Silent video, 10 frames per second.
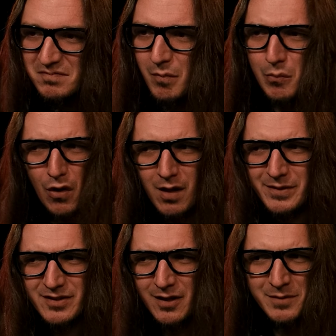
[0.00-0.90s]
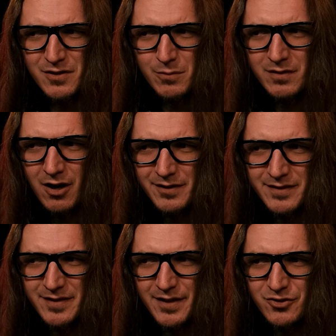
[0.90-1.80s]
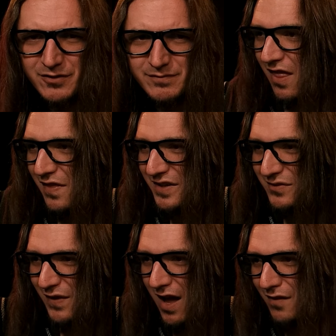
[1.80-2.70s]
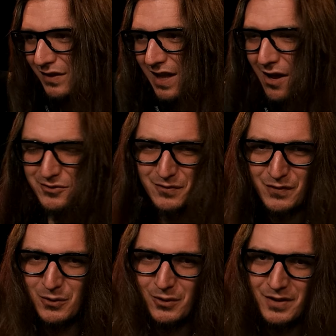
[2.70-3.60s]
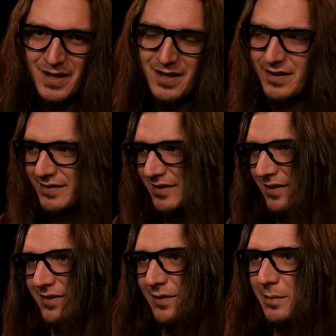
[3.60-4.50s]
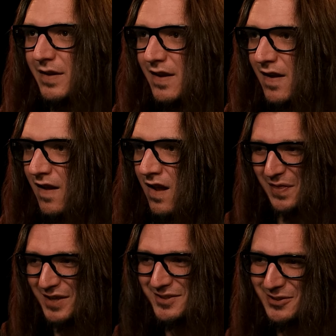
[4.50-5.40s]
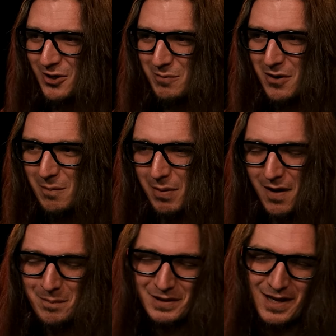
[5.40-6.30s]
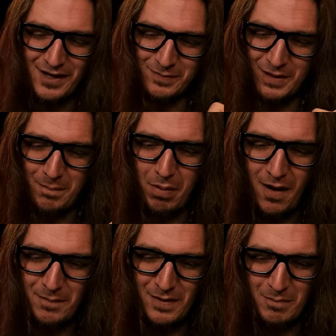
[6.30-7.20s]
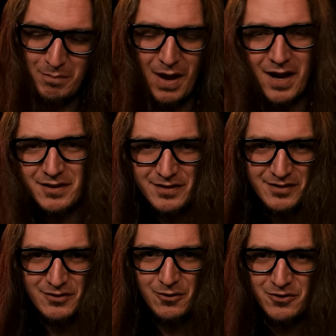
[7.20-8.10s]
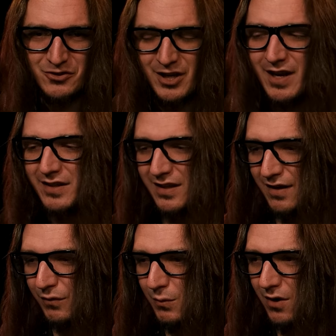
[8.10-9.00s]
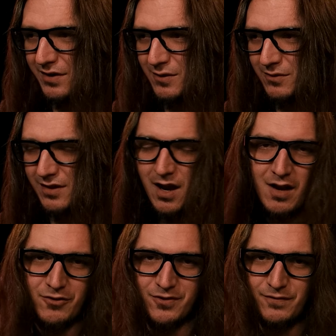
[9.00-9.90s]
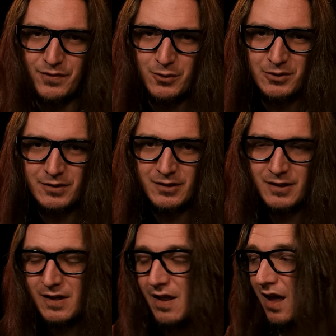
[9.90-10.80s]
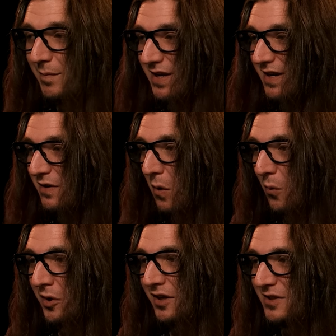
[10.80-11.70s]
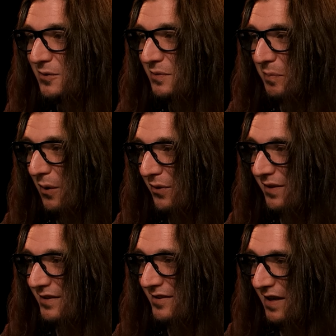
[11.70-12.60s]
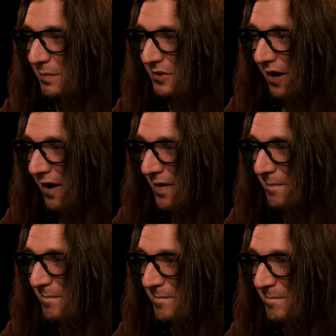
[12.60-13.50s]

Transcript: Probably something to do with condensation. This valve allows fuel into the system. This turbo pump allows me to pump it back to the storage tank if we want to use the hydrogen fuel. I mean, we're gonna use both at the same time.